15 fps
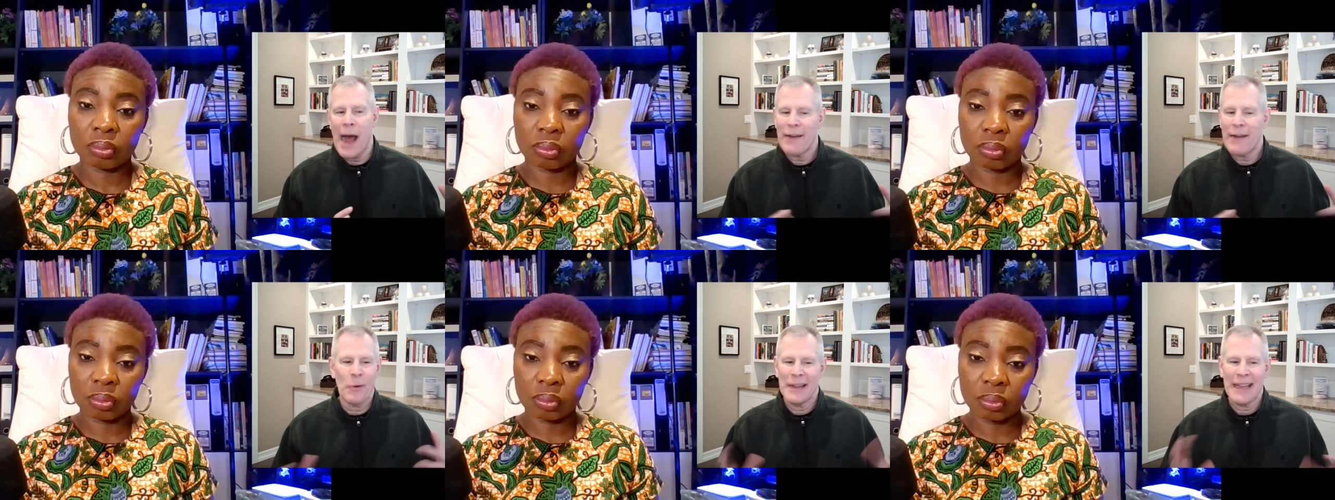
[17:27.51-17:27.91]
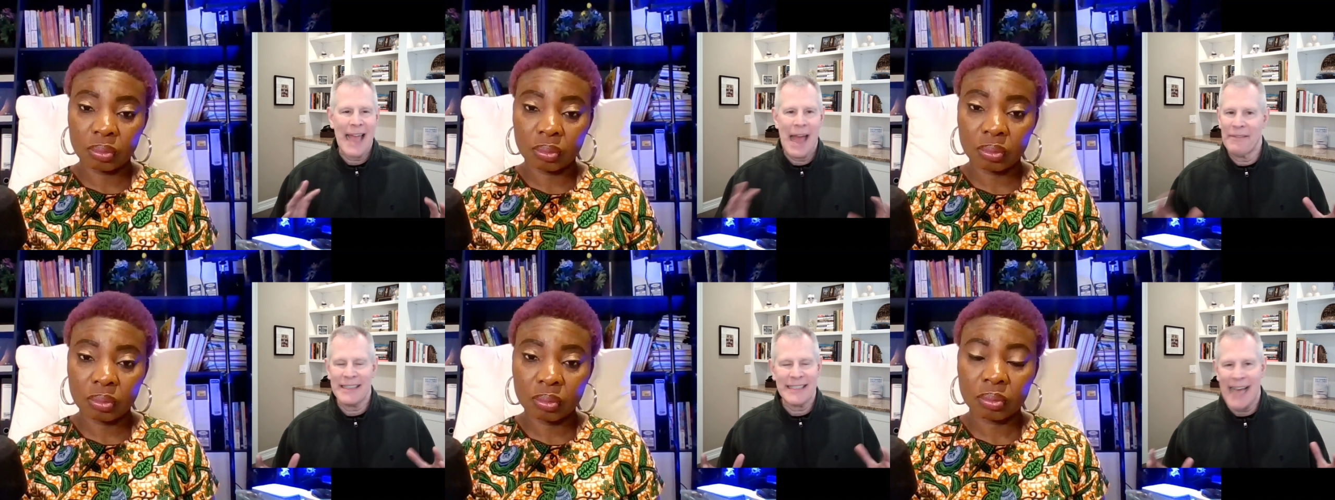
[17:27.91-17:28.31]
Speaker 1: I don't really
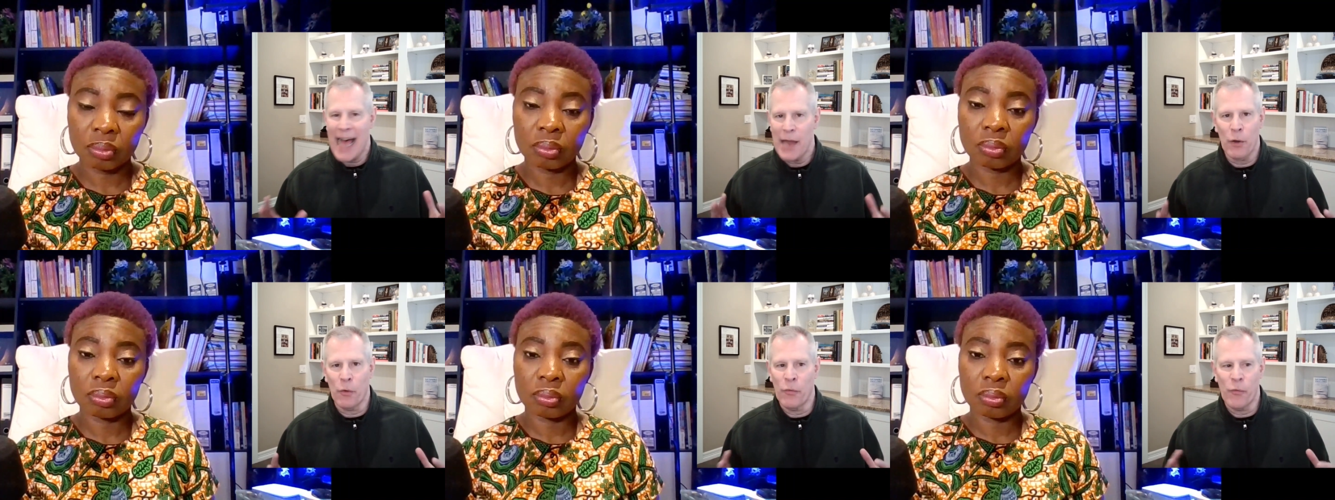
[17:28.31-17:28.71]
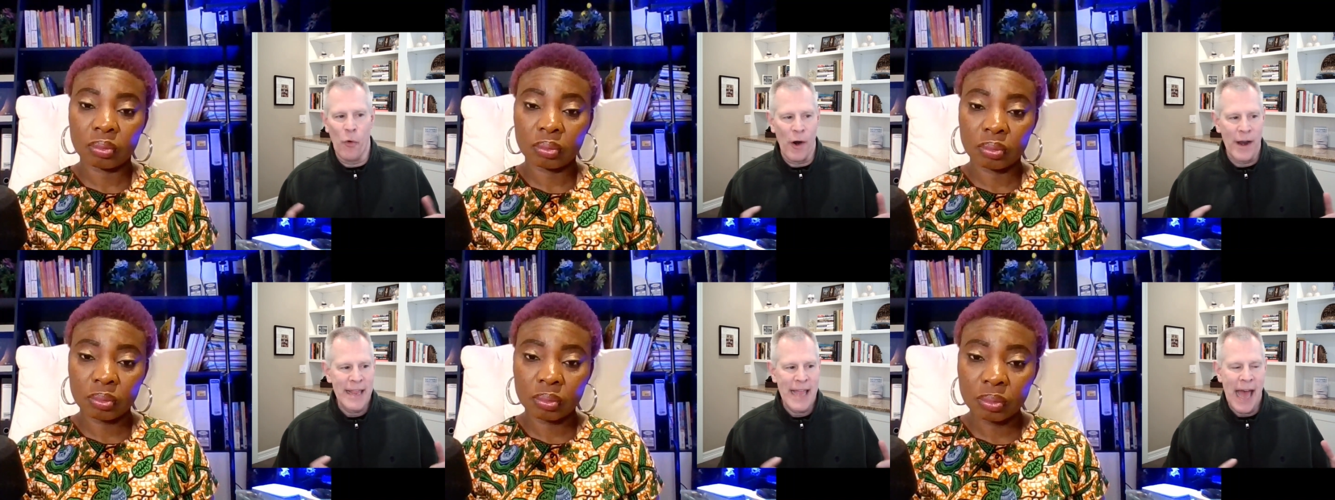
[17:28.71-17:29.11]
have a title
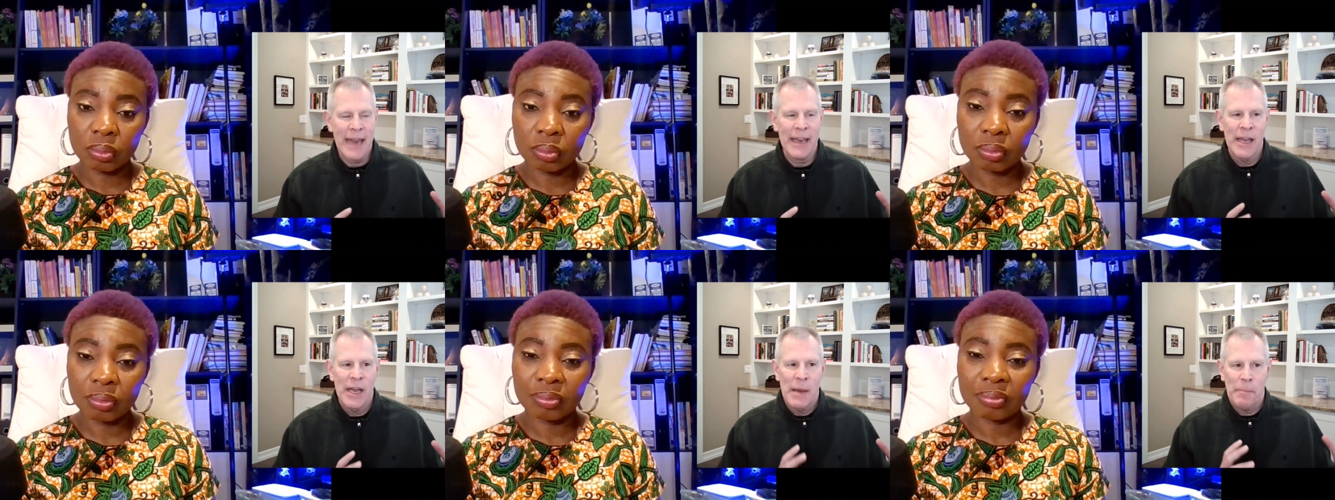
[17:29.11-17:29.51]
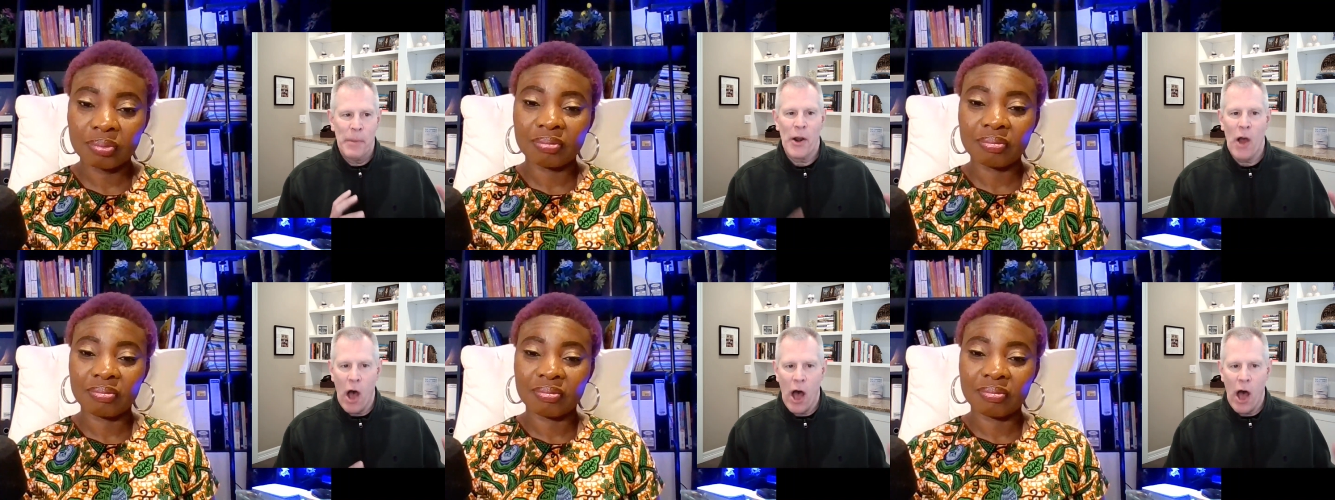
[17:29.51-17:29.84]
for it yet, but